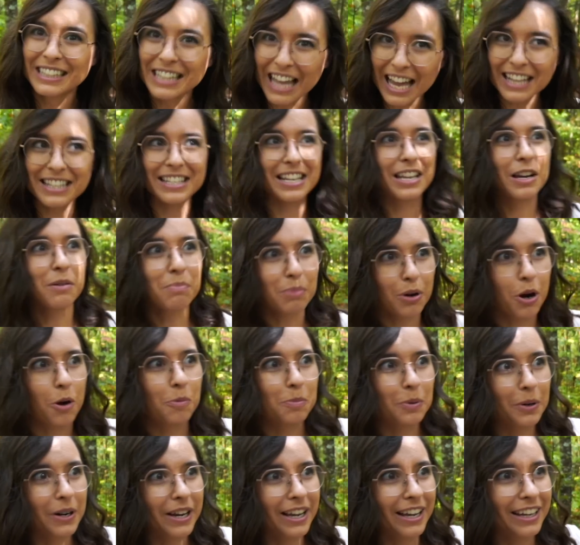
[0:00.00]
that's
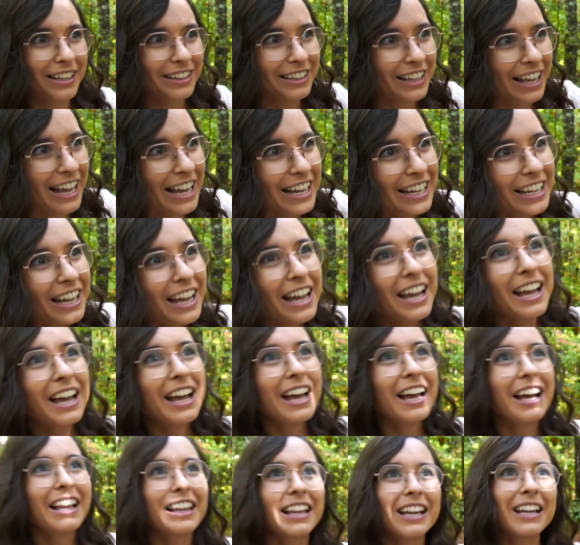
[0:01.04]
inappropriate. Like
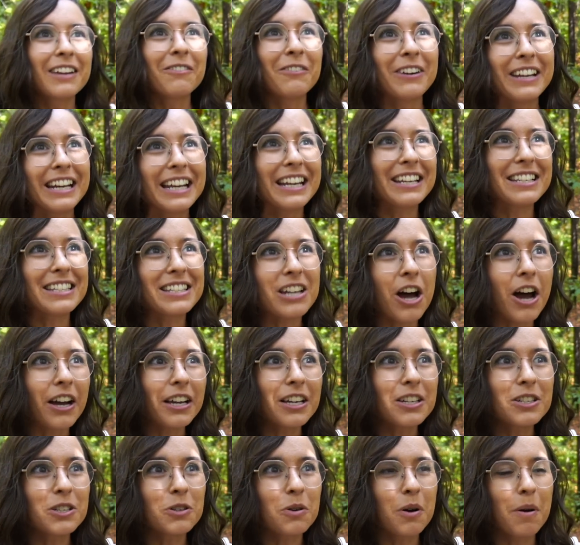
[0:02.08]
when he's
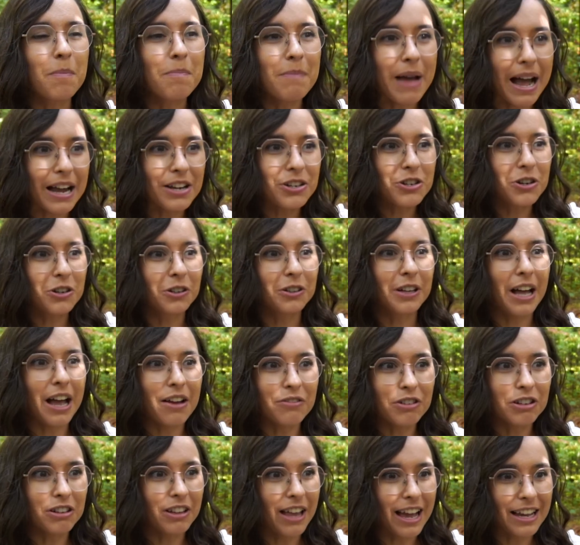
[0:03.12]
talking to a magical,
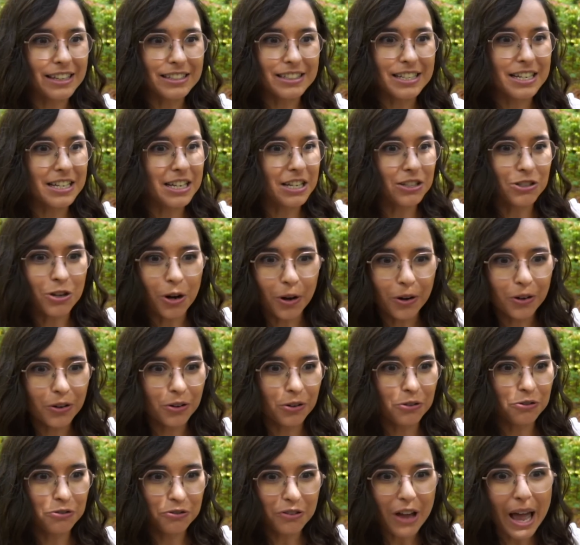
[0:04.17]
everlasting,
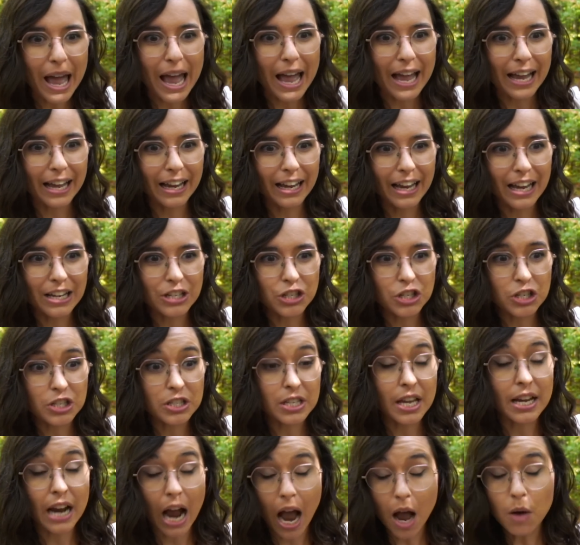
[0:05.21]
eternal fae, and she's
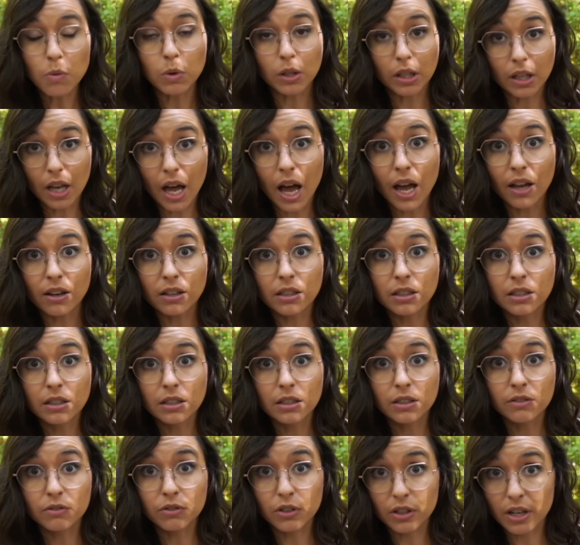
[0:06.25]
like, I will not
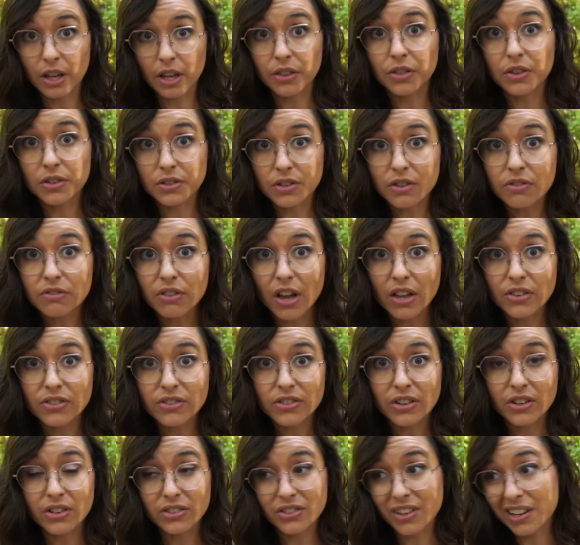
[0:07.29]
forget this offense.
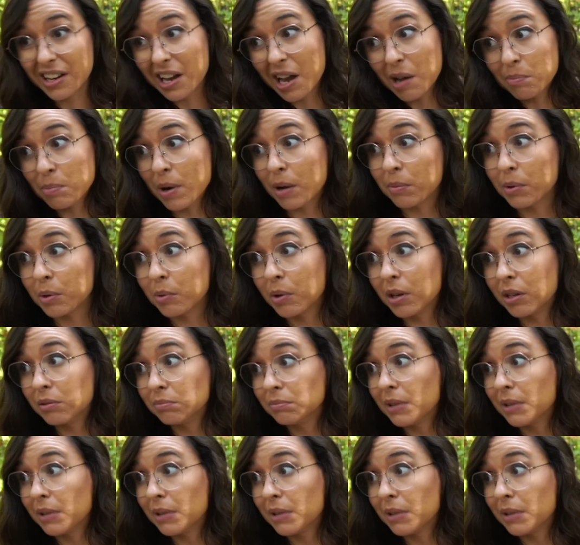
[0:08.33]
And he's like, I probably will.